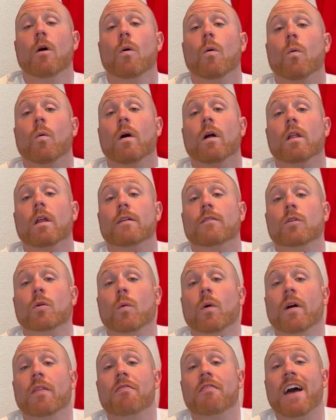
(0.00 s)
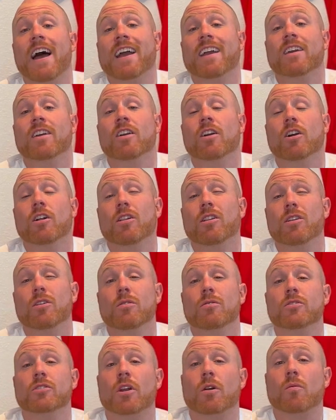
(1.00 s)
Well, everyone, that
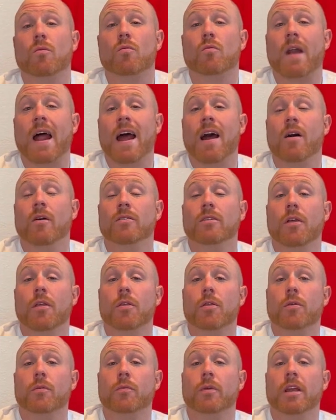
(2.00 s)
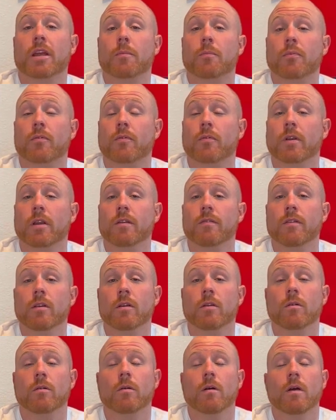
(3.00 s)
concludes our round 3
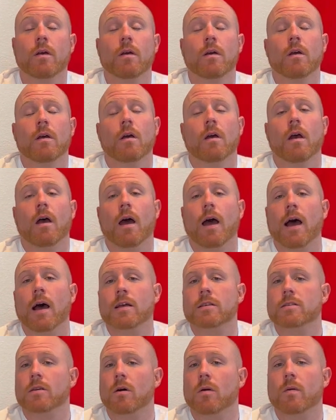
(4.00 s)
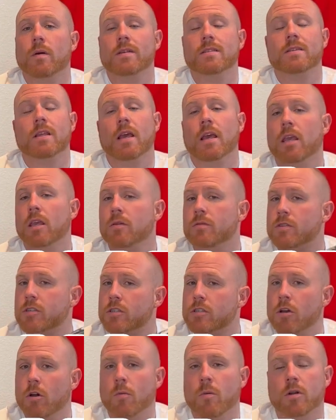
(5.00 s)
preview. As always, thank you
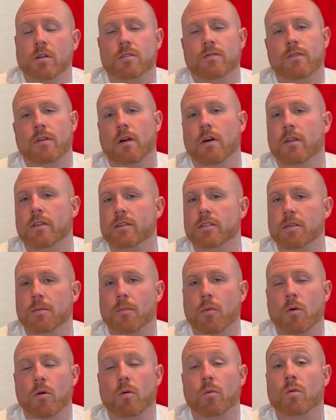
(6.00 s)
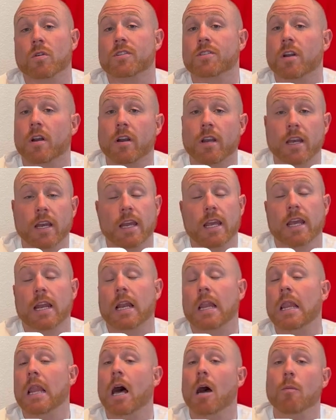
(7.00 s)
so much for all the support. We're starting to get a
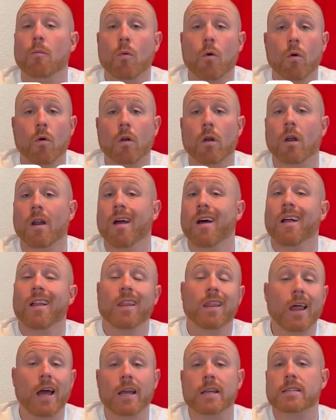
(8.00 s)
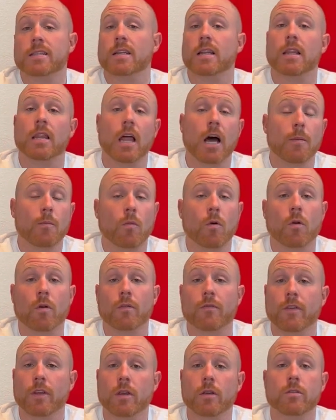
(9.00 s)
lot more likes and a lot more
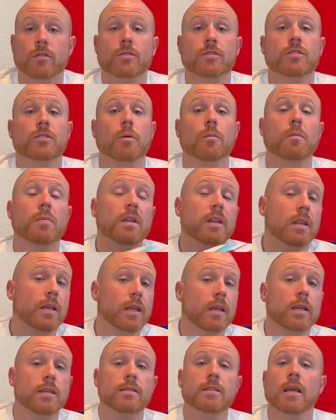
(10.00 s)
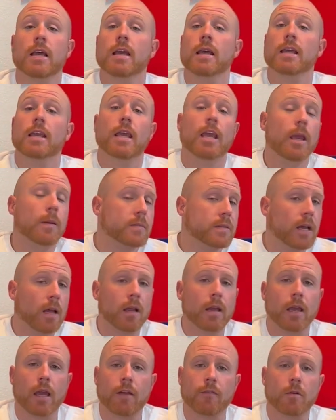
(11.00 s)
views. So please keep
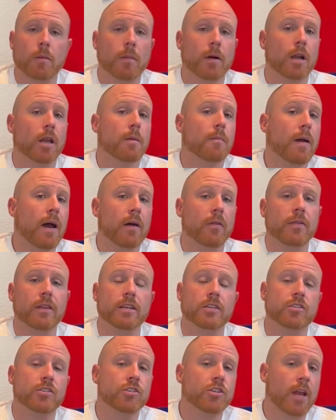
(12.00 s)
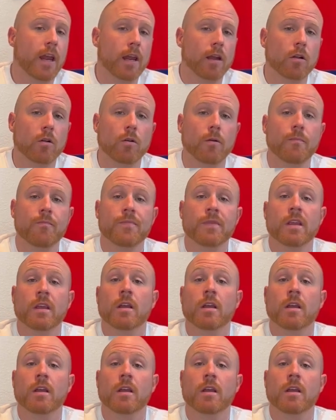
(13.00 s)
telling everybody about this channel.